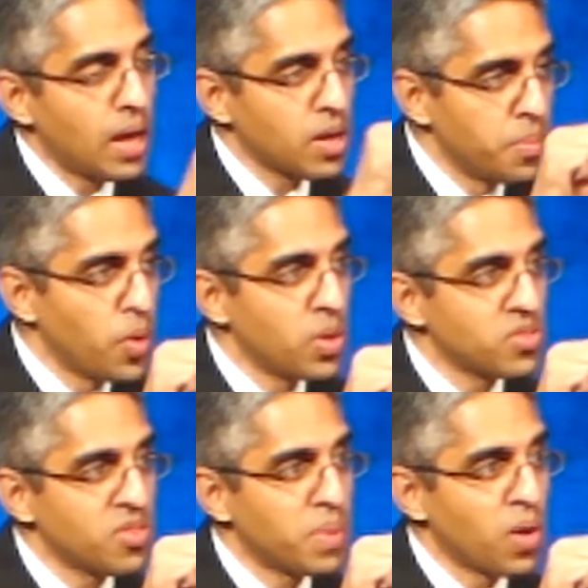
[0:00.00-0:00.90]

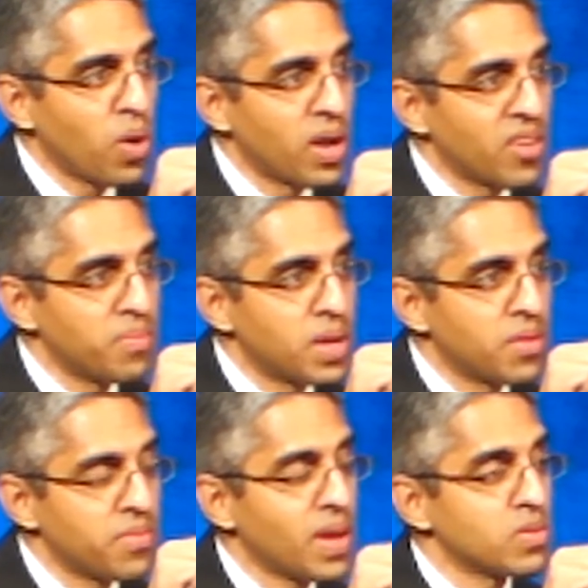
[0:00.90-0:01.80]
components of marijuana have
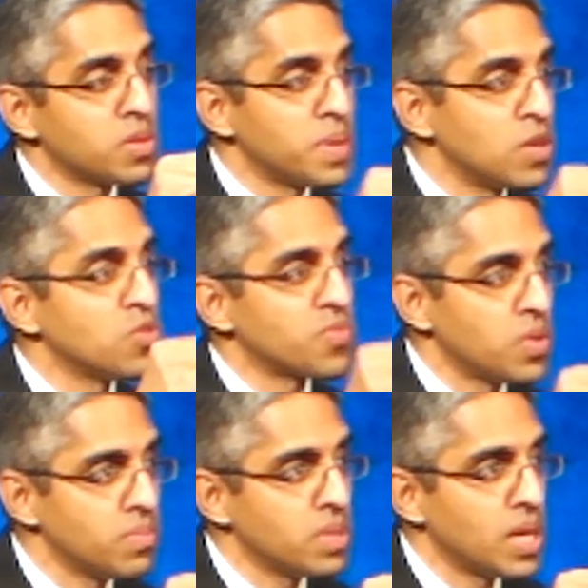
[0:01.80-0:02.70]
been found to be
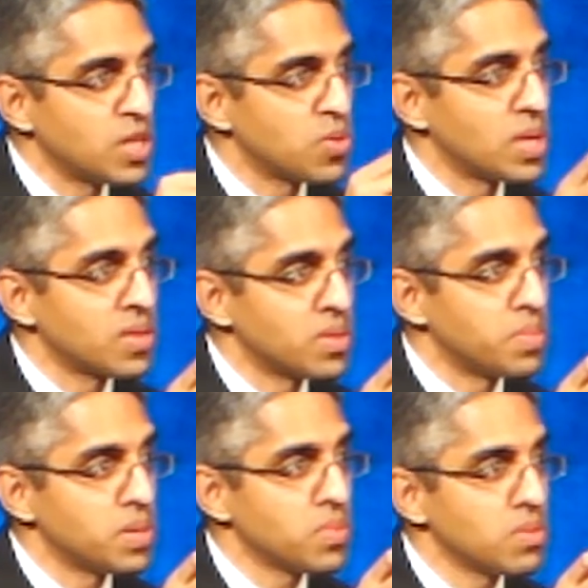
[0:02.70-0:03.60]
useful in treating
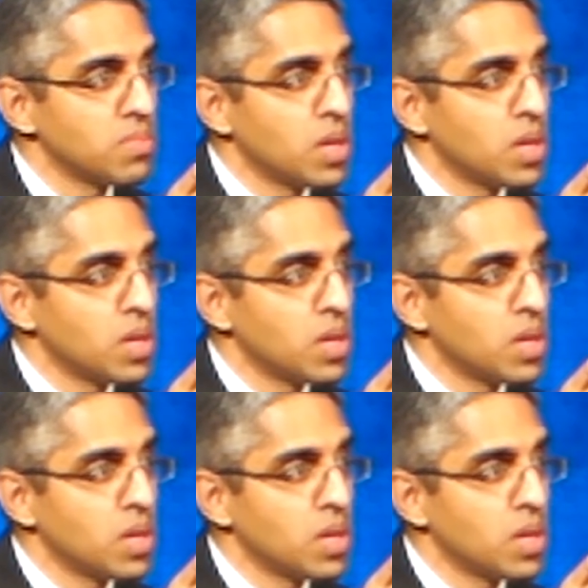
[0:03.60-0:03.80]
symptoms.